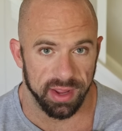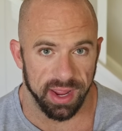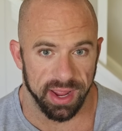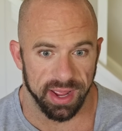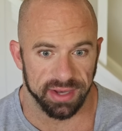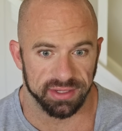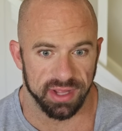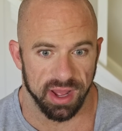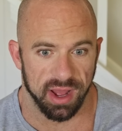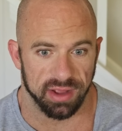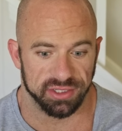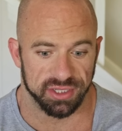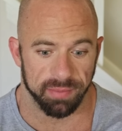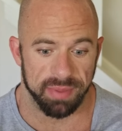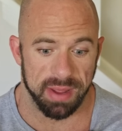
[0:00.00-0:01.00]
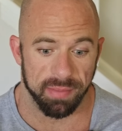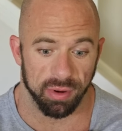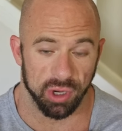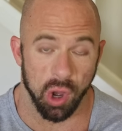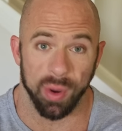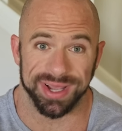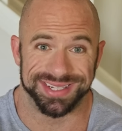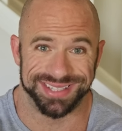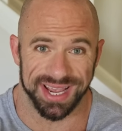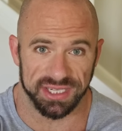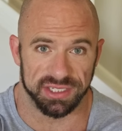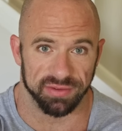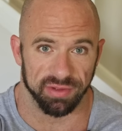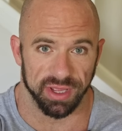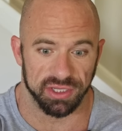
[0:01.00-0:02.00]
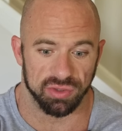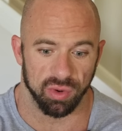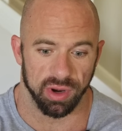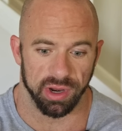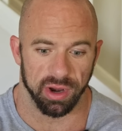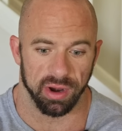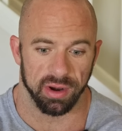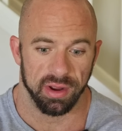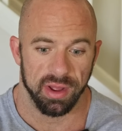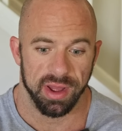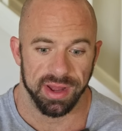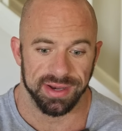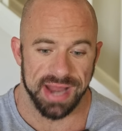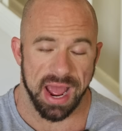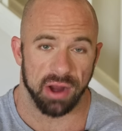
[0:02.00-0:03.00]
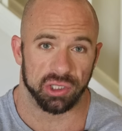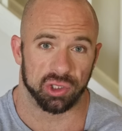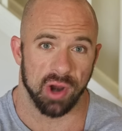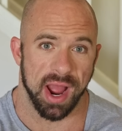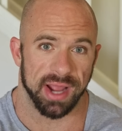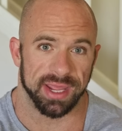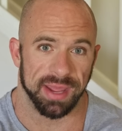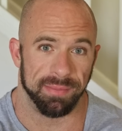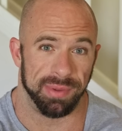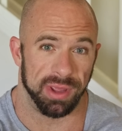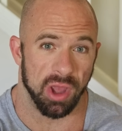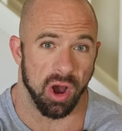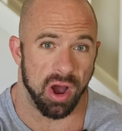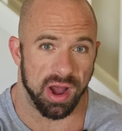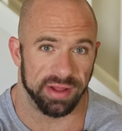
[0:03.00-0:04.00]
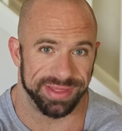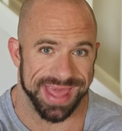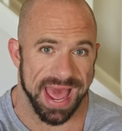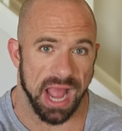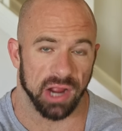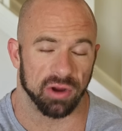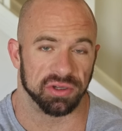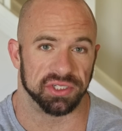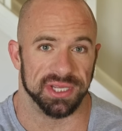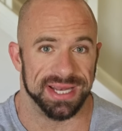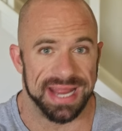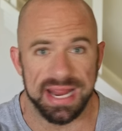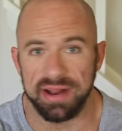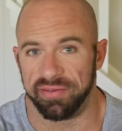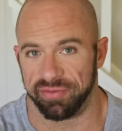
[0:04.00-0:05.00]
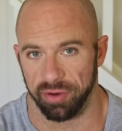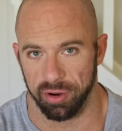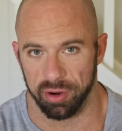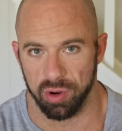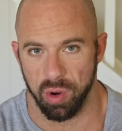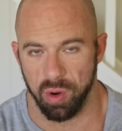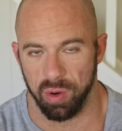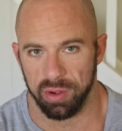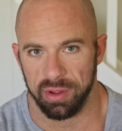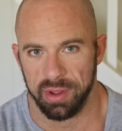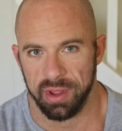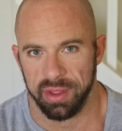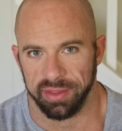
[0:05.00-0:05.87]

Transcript: and uh, some people go excessively to where you're now tracking beyond the accuracy needed for your goal.